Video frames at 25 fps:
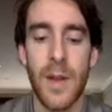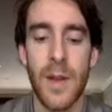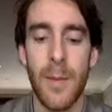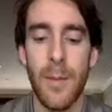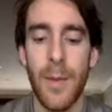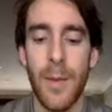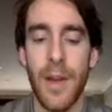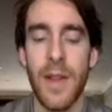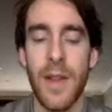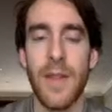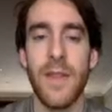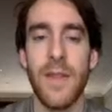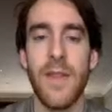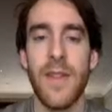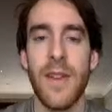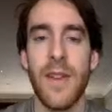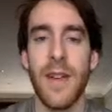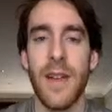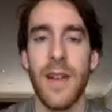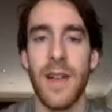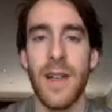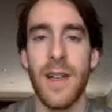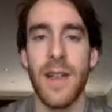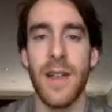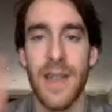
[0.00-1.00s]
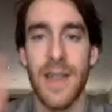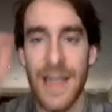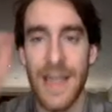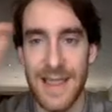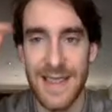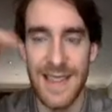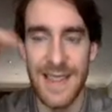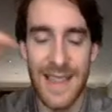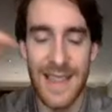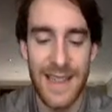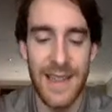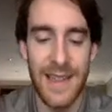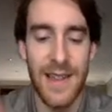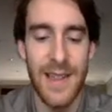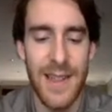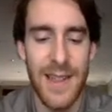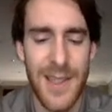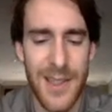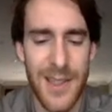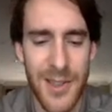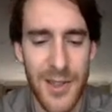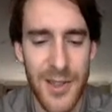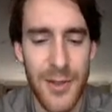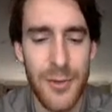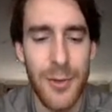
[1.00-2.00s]
But it's in the
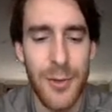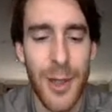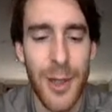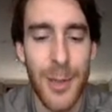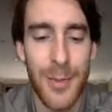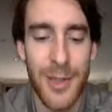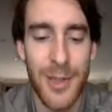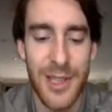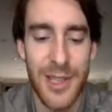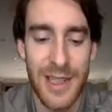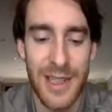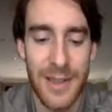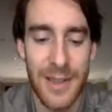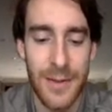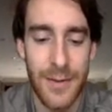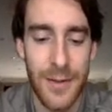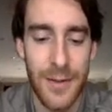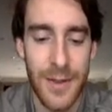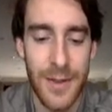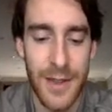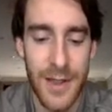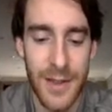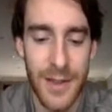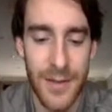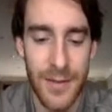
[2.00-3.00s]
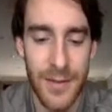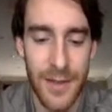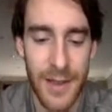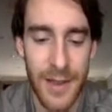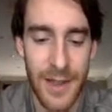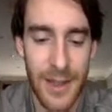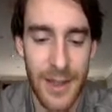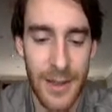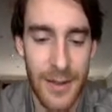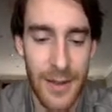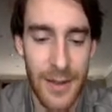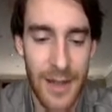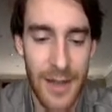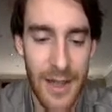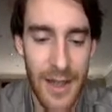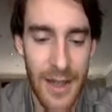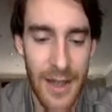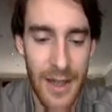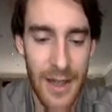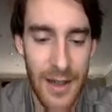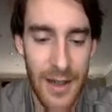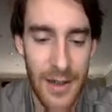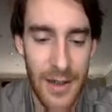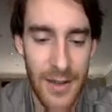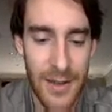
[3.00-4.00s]
description for this video.
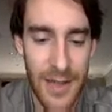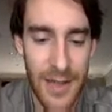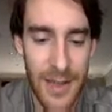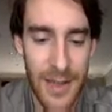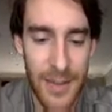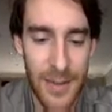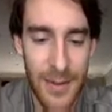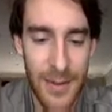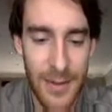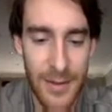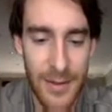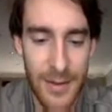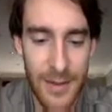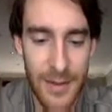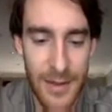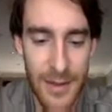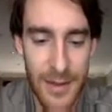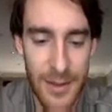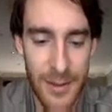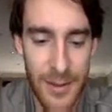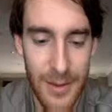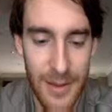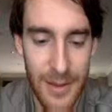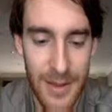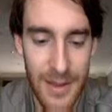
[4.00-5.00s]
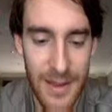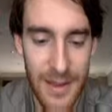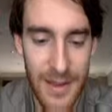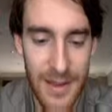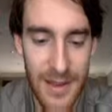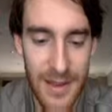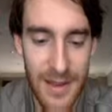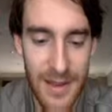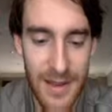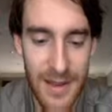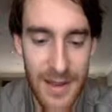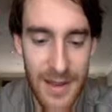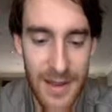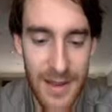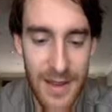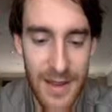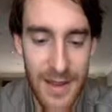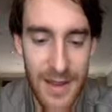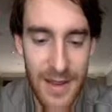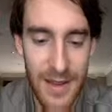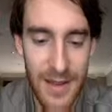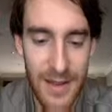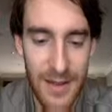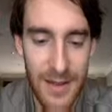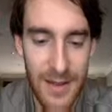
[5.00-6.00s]
I'll type it really quickly
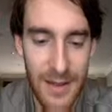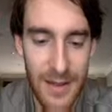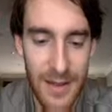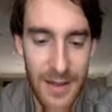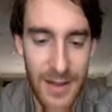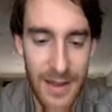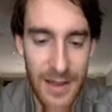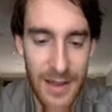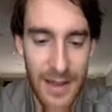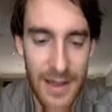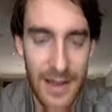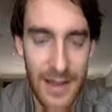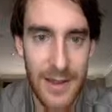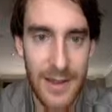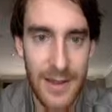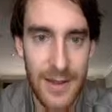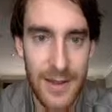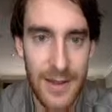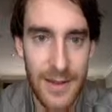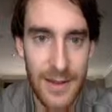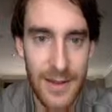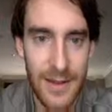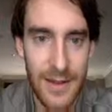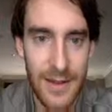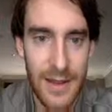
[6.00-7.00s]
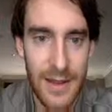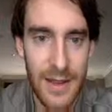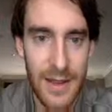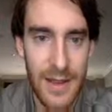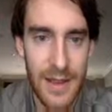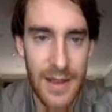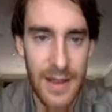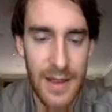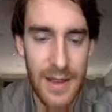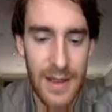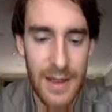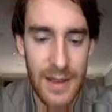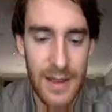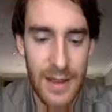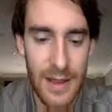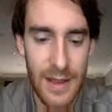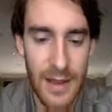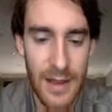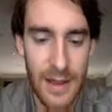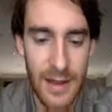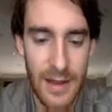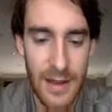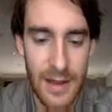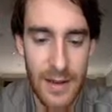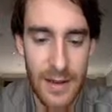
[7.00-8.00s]
right now.
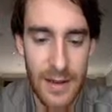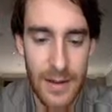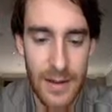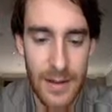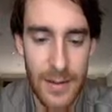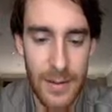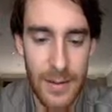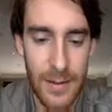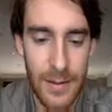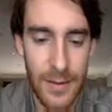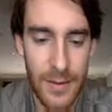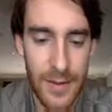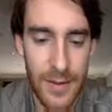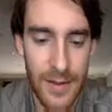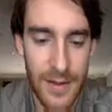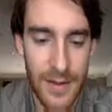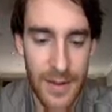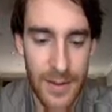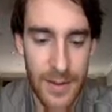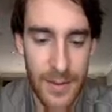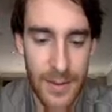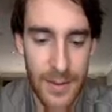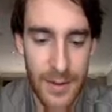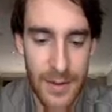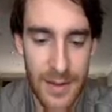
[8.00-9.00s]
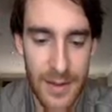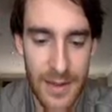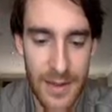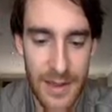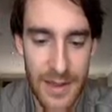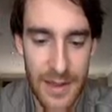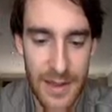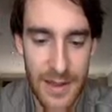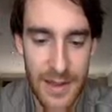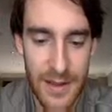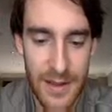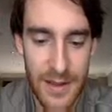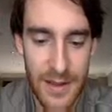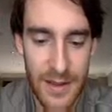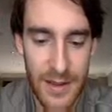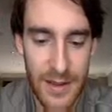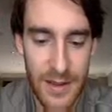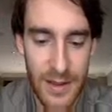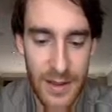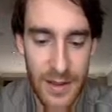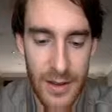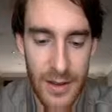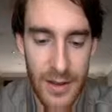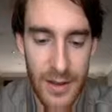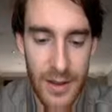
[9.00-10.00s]

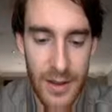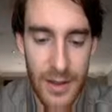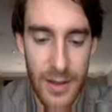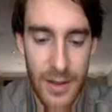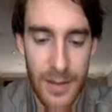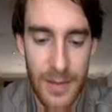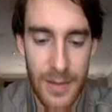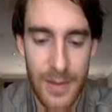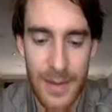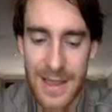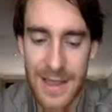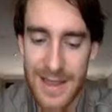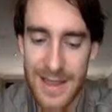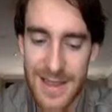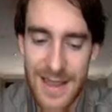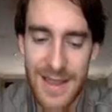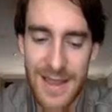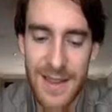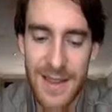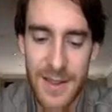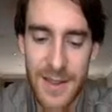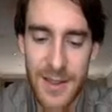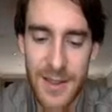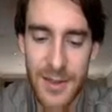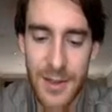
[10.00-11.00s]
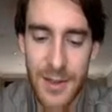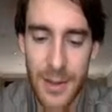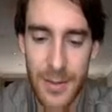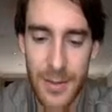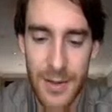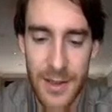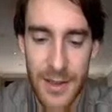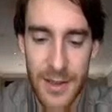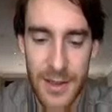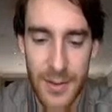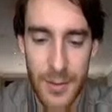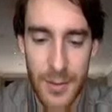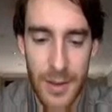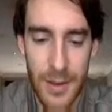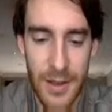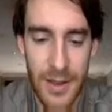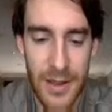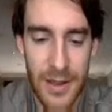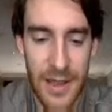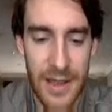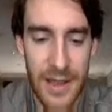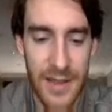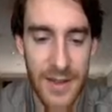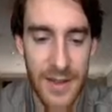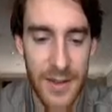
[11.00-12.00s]
ProfessorMontyEnglish.com. It's in the description as well,
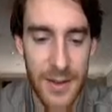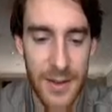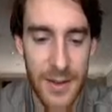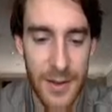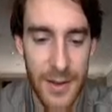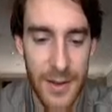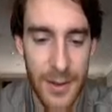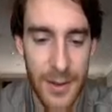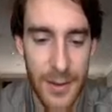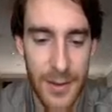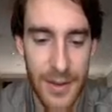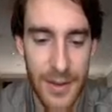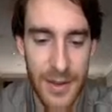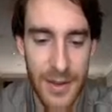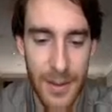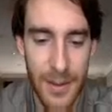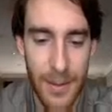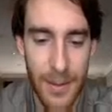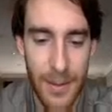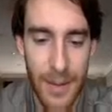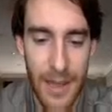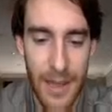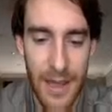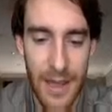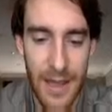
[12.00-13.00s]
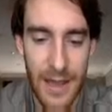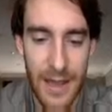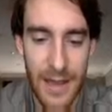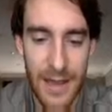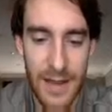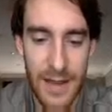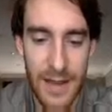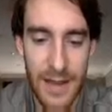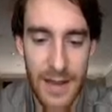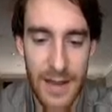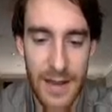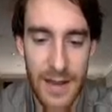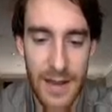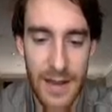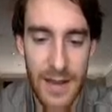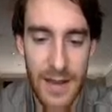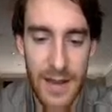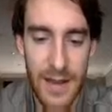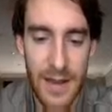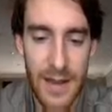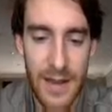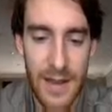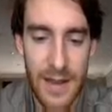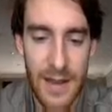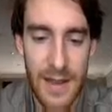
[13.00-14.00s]
guys, so you can always come back
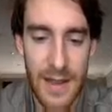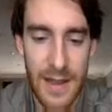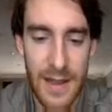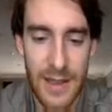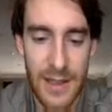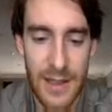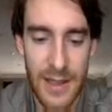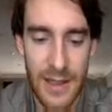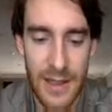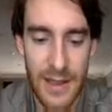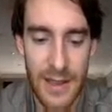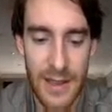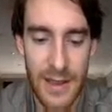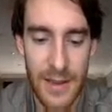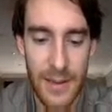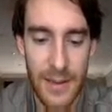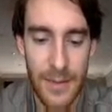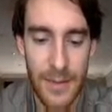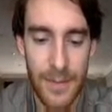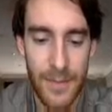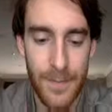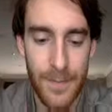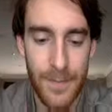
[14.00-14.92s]
and check it out.